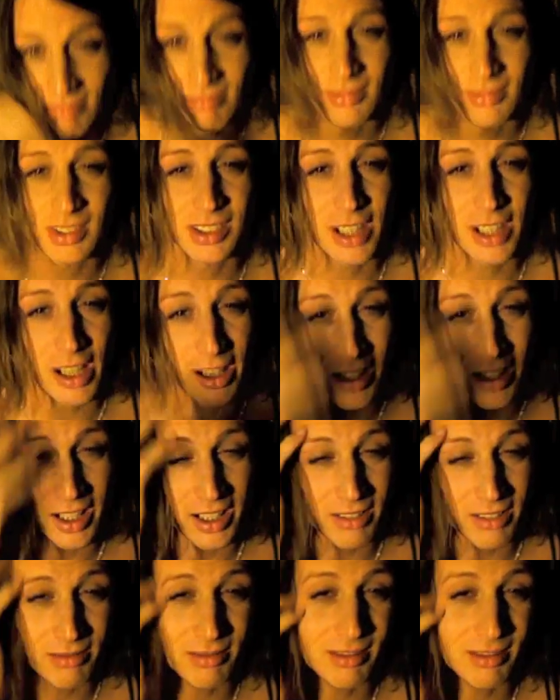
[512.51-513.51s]
sorry,
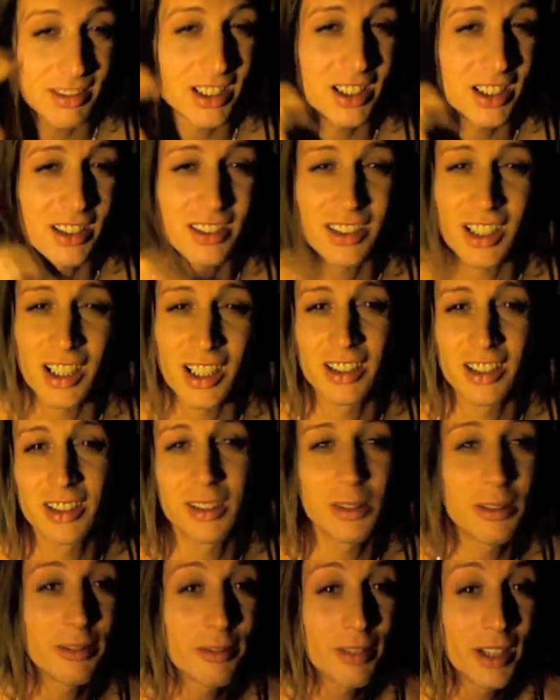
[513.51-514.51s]
I was kind of
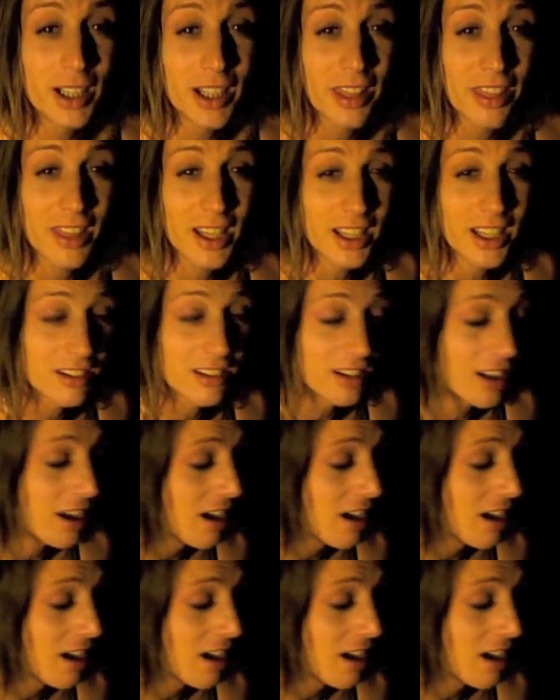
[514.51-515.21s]
doing funny things.